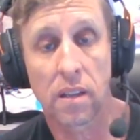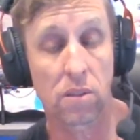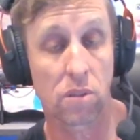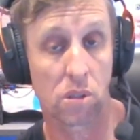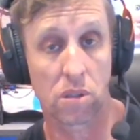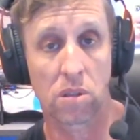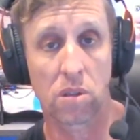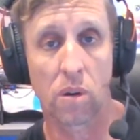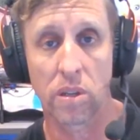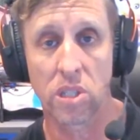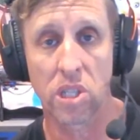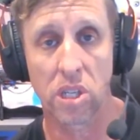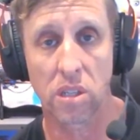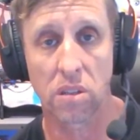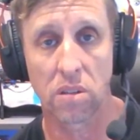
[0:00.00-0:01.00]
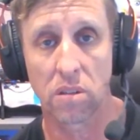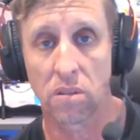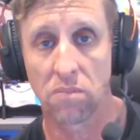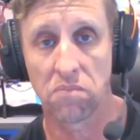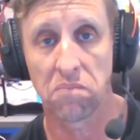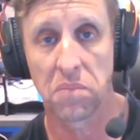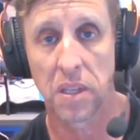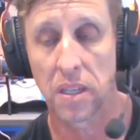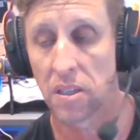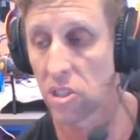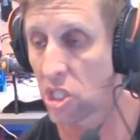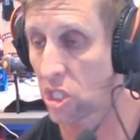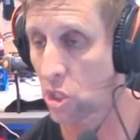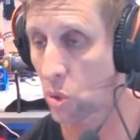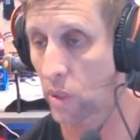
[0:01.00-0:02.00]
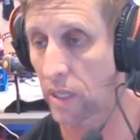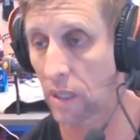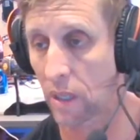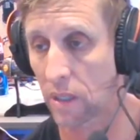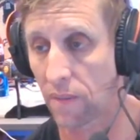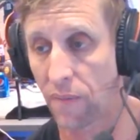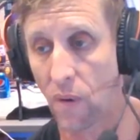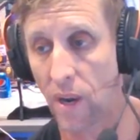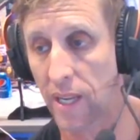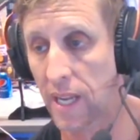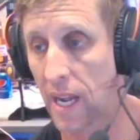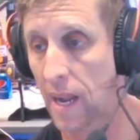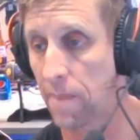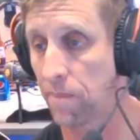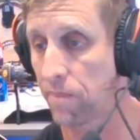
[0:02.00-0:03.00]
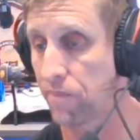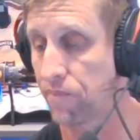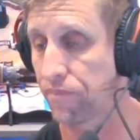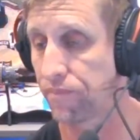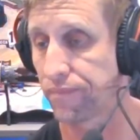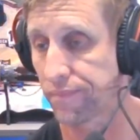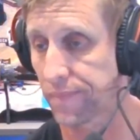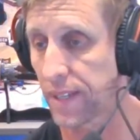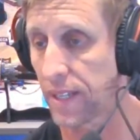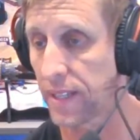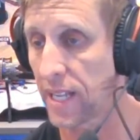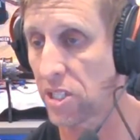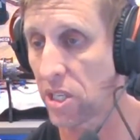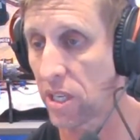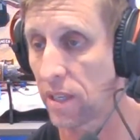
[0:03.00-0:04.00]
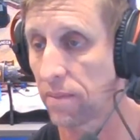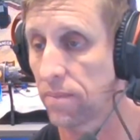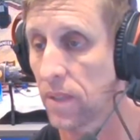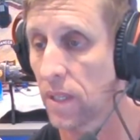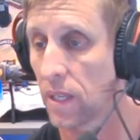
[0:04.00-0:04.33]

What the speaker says: Sorry, just treat it like a fight camp. That's it.